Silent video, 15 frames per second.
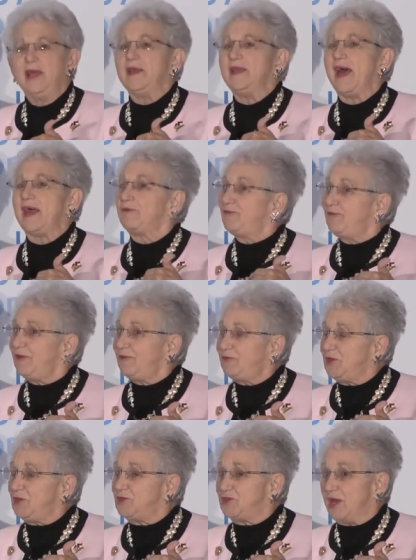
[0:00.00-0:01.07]
And out of
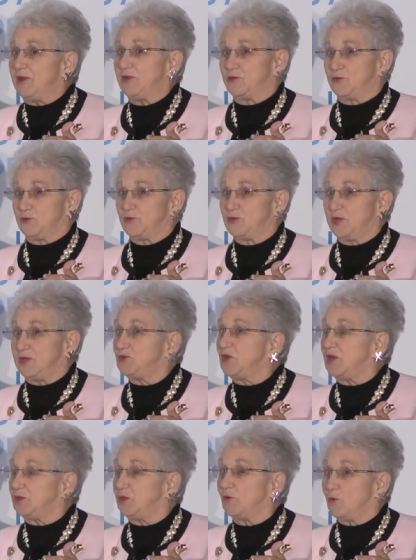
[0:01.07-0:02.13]
50 senators, they
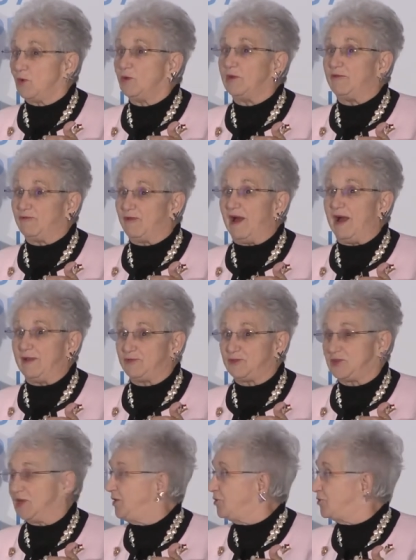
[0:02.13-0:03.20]
said there were only five
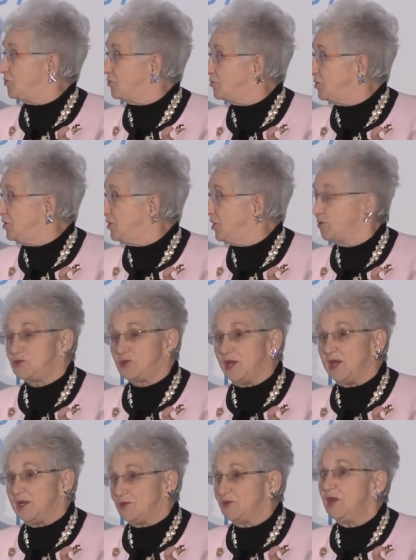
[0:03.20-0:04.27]
senators in those
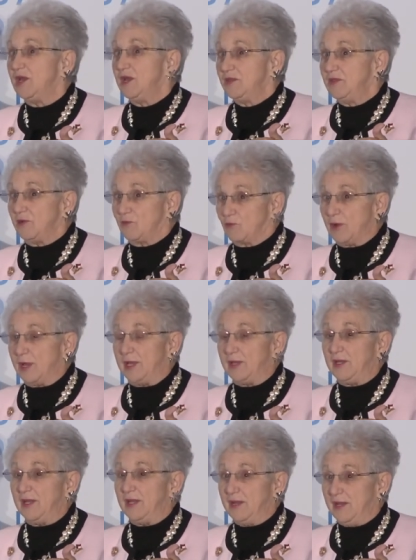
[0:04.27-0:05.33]
days that
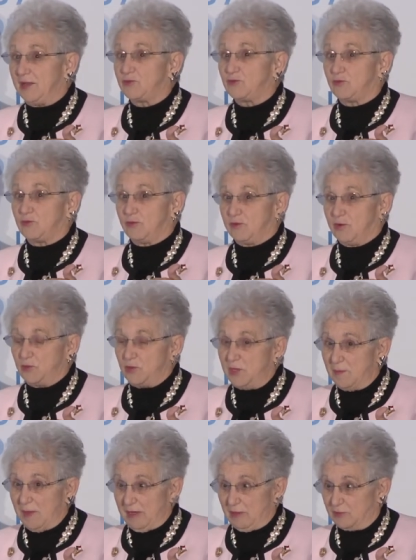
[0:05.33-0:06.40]
read and answered their own
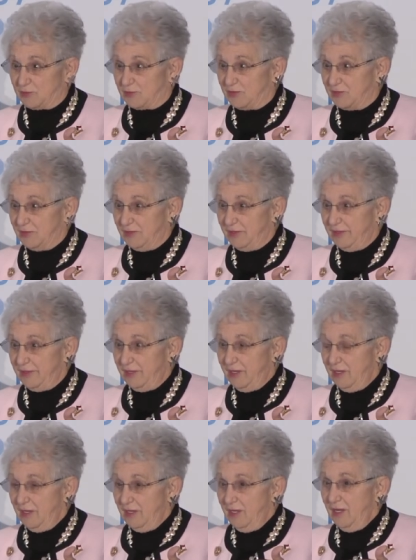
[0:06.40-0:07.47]
emails.
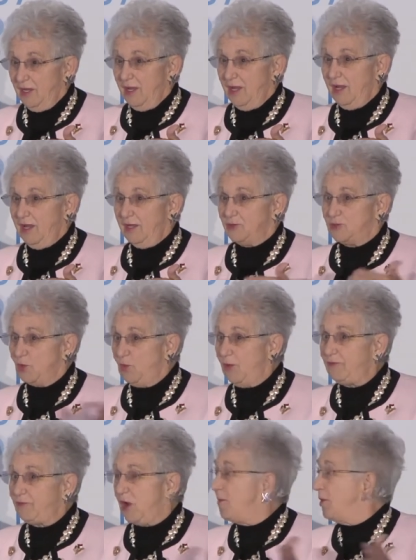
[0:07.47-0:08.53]
And so
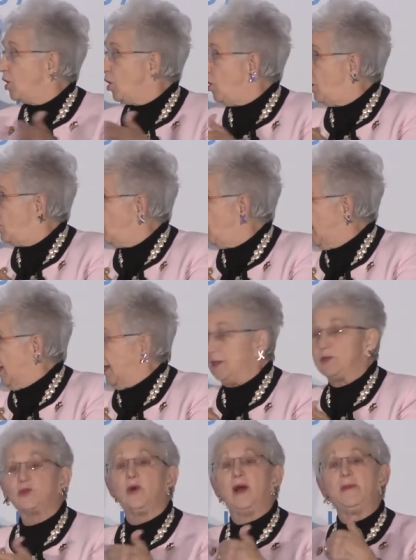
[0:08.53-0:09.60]
we've come a long way.
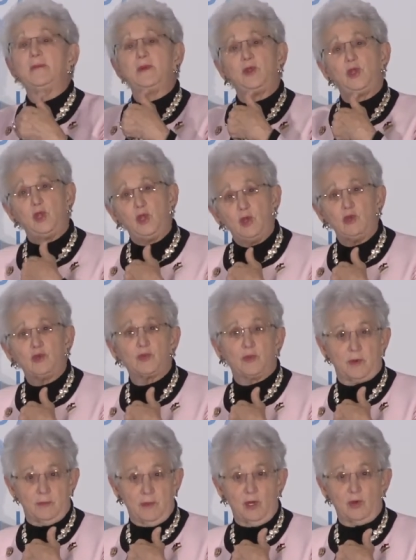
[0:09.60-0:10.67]
So I'm a huge
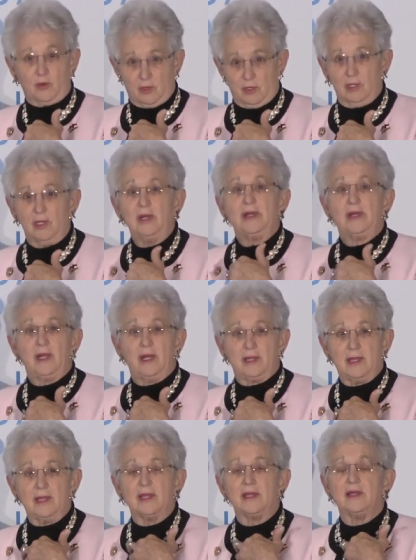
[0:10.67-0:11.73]
promoter,
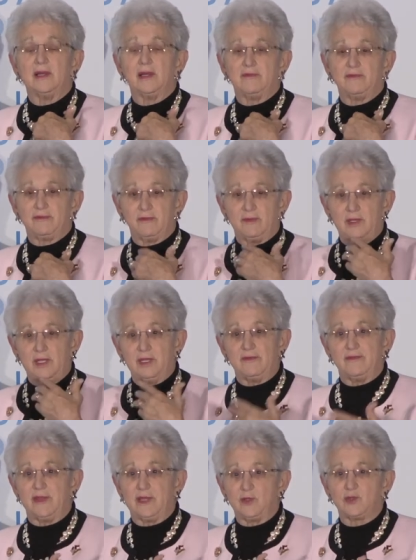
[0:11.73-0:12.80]
again, of
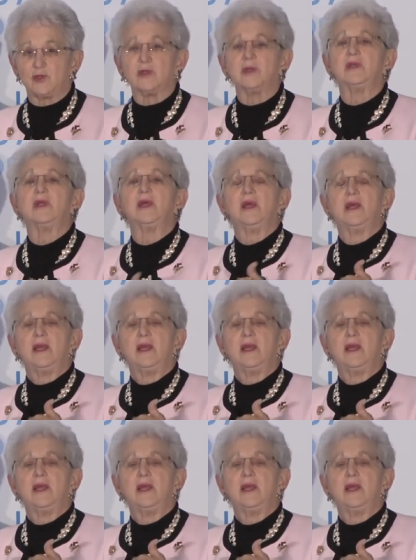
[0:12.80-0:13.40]
innovation